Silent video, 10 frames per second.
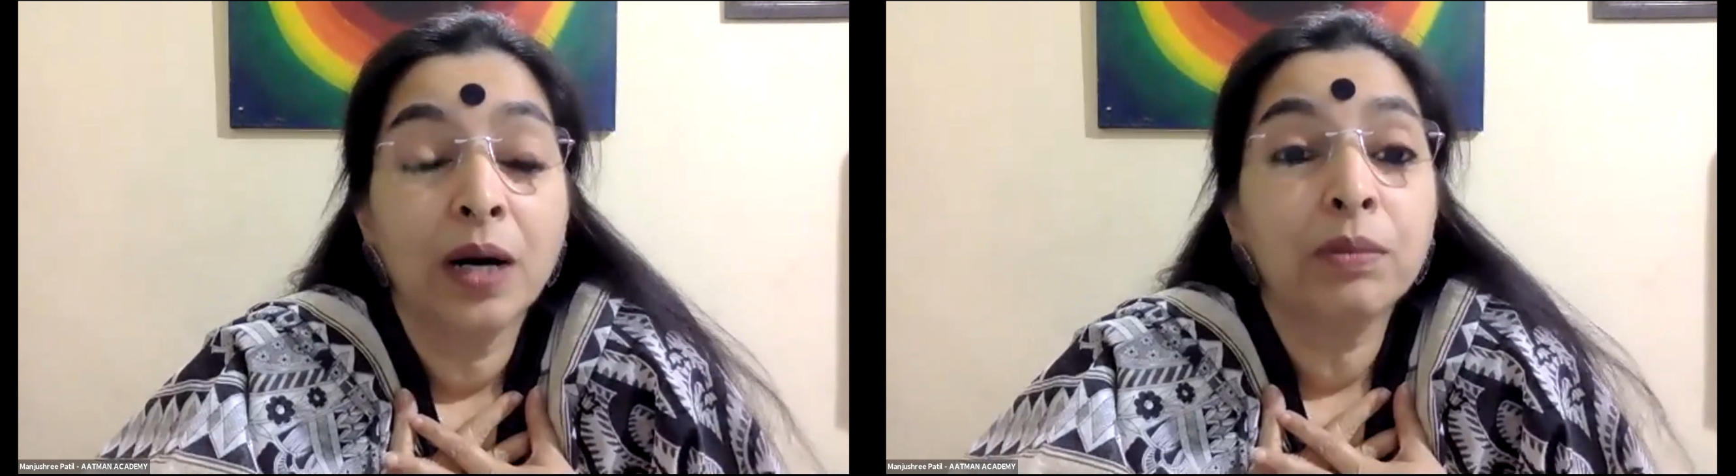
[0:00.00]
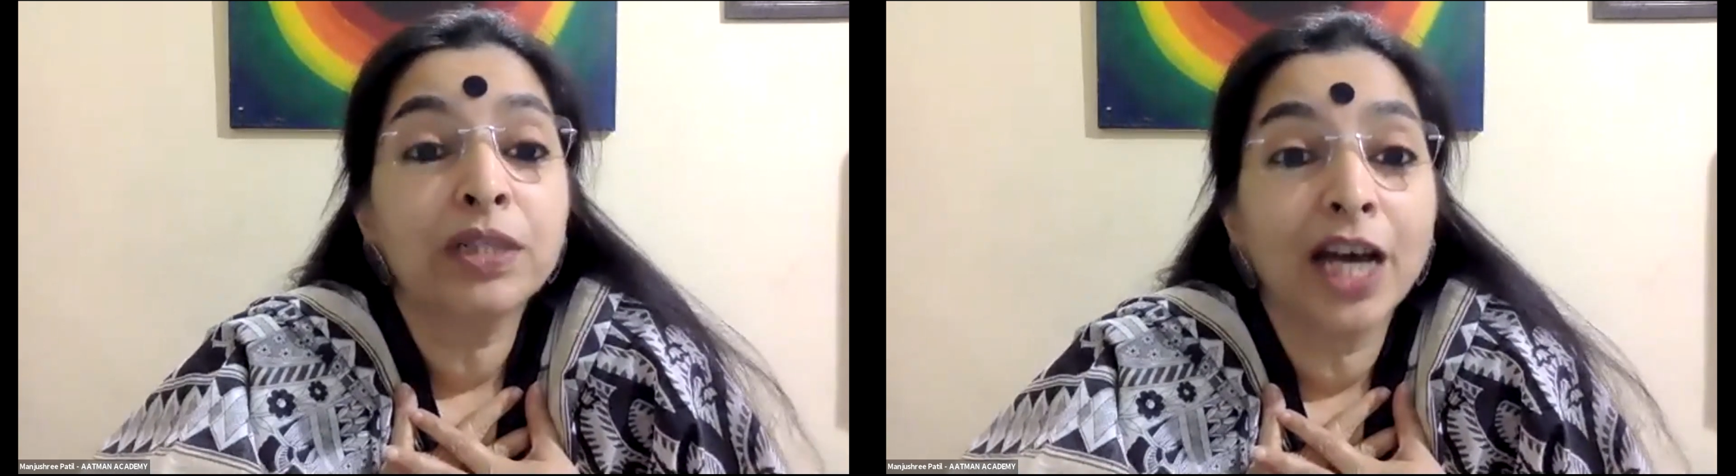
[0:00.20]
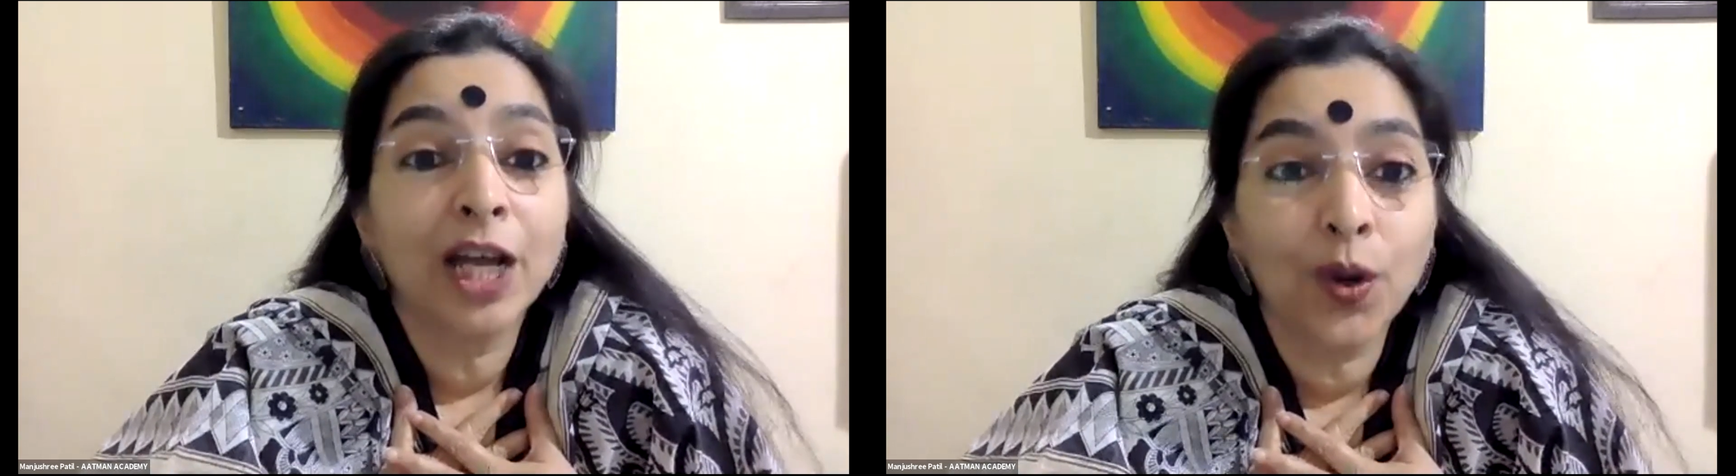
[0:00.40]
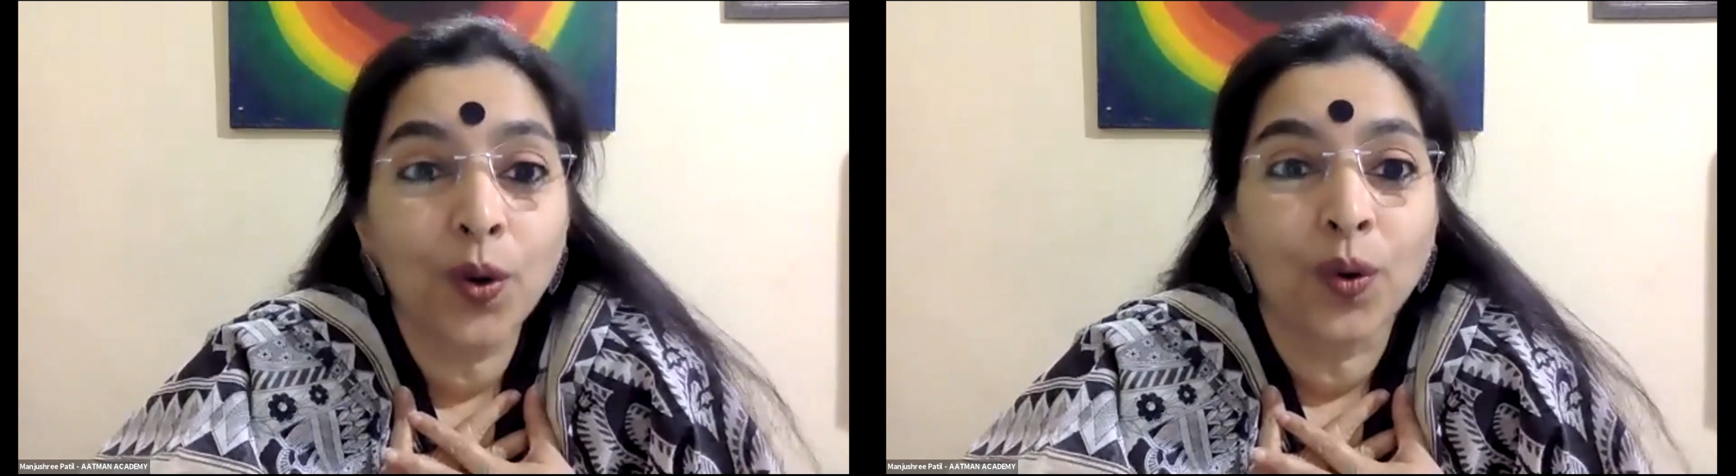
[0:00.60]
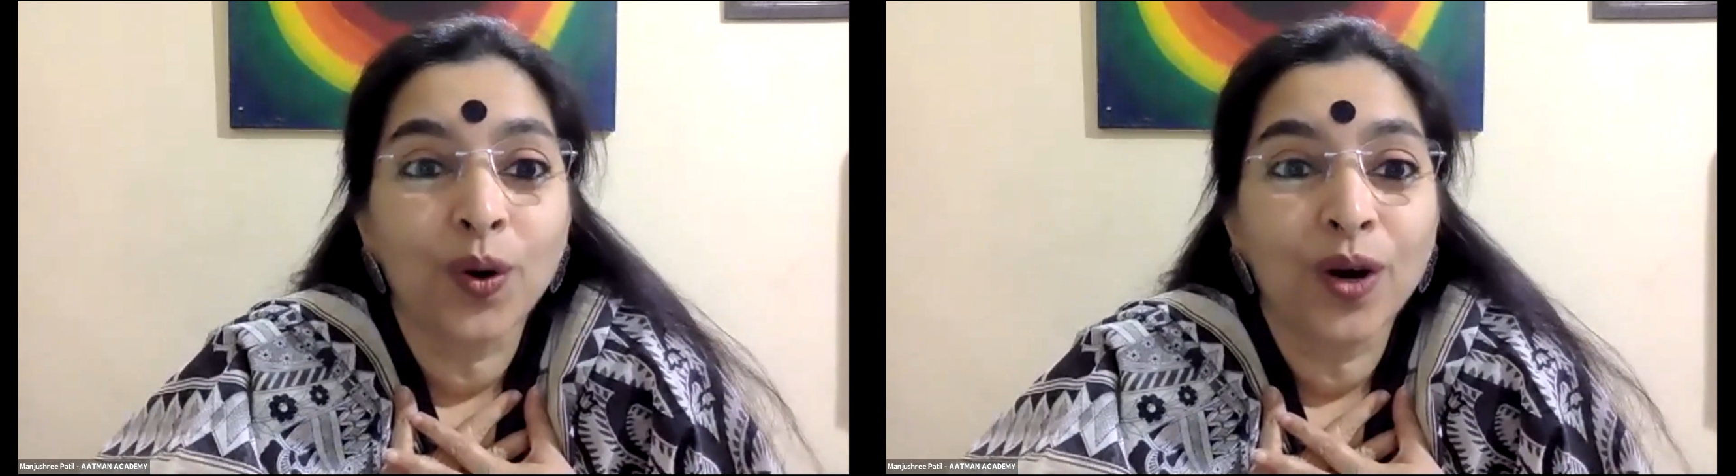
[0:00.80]
But
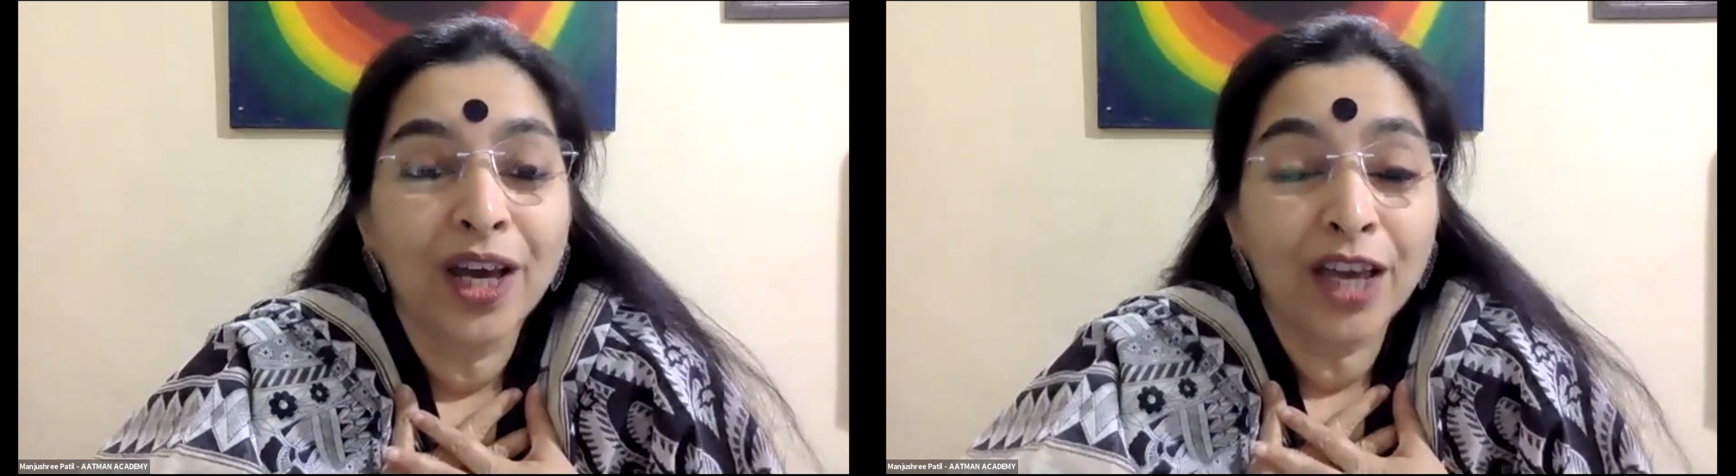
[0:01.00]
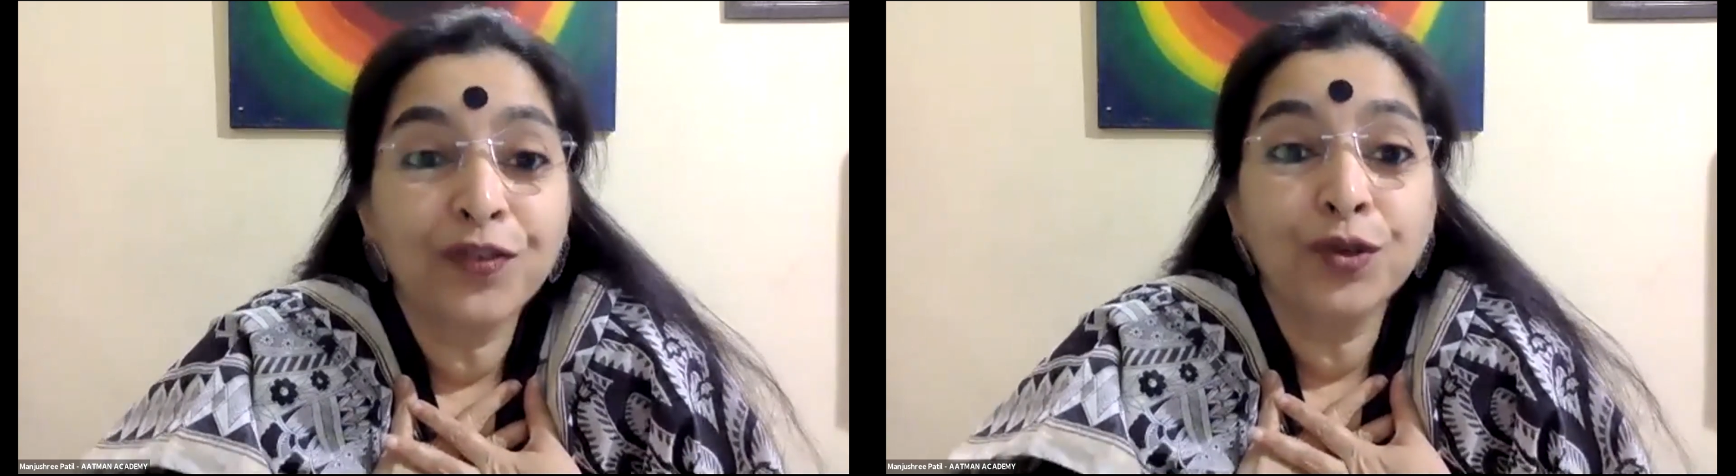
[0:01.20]
hello, if